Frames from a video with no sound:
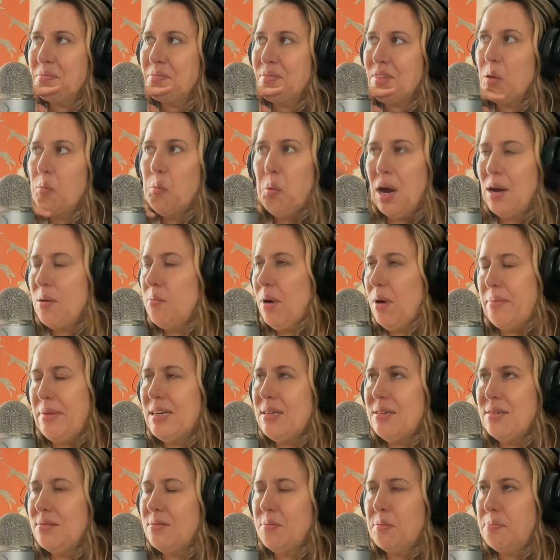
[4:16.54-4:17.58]
one
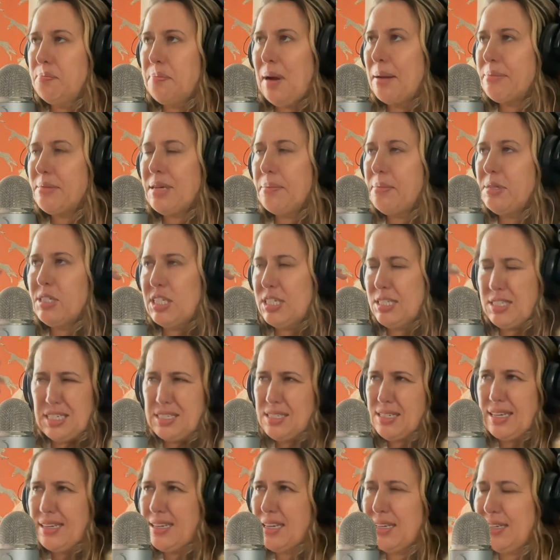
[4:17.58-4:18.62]
woman popped up and she's
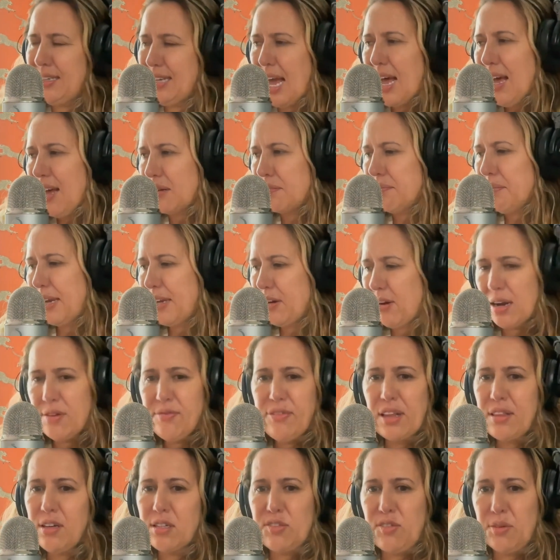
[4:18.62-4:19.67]
just like, yeah, my
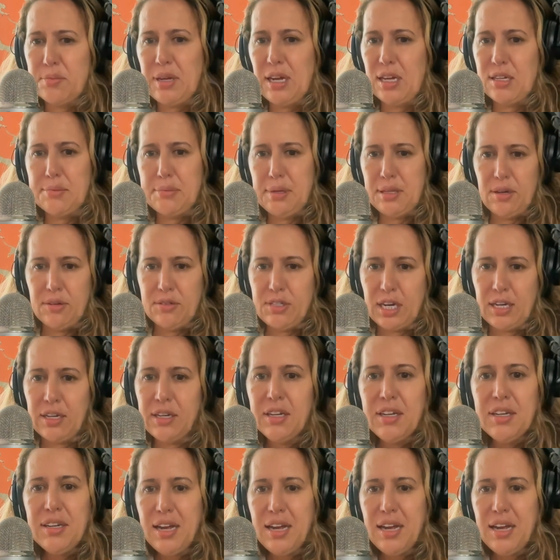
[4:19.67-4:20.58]
grandfather's from Caltabolota.